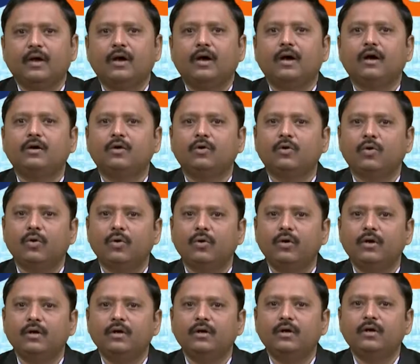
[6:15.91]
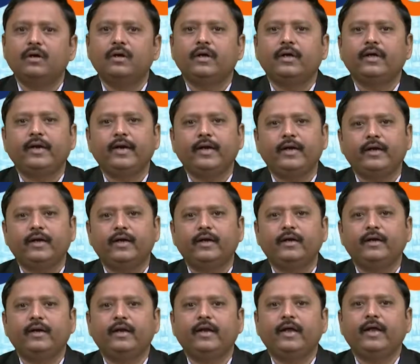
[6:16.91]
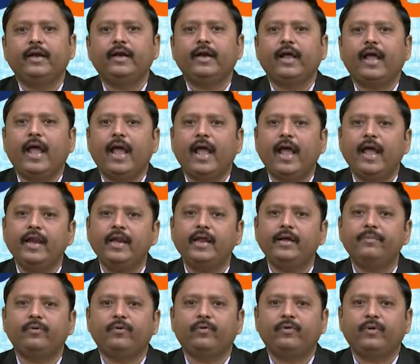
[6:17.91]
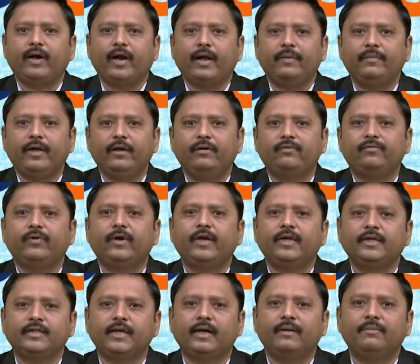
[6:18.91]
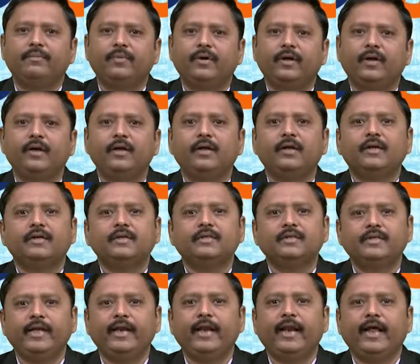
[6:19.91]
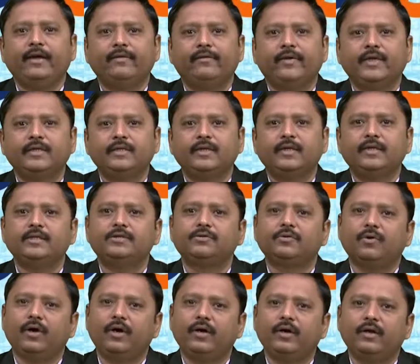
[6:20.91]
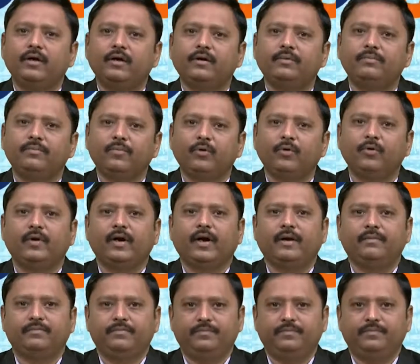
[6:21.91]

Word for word: A code written in any programming for example, C language is called program.